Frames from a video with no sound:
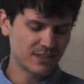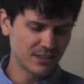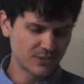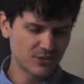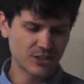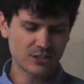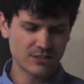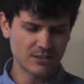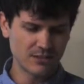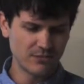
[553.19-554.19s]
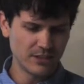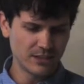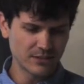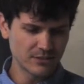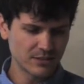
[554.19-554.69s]
and the instructions and the
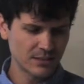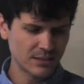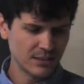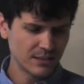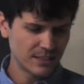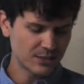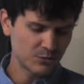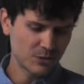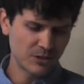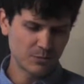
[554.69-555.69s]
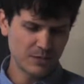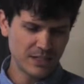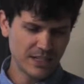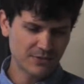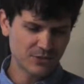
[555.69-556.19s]
videos. That's what one of the
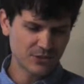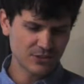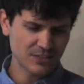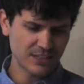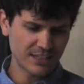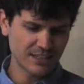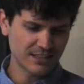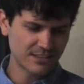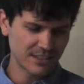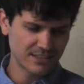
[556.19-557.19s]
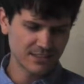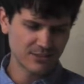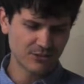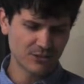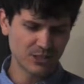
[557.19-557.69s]
PDFs looks like. That's a
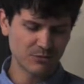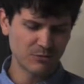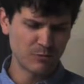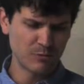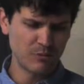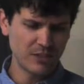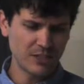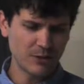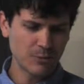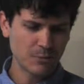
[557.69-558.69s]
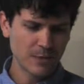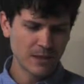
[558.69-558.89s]
screenshot from a video.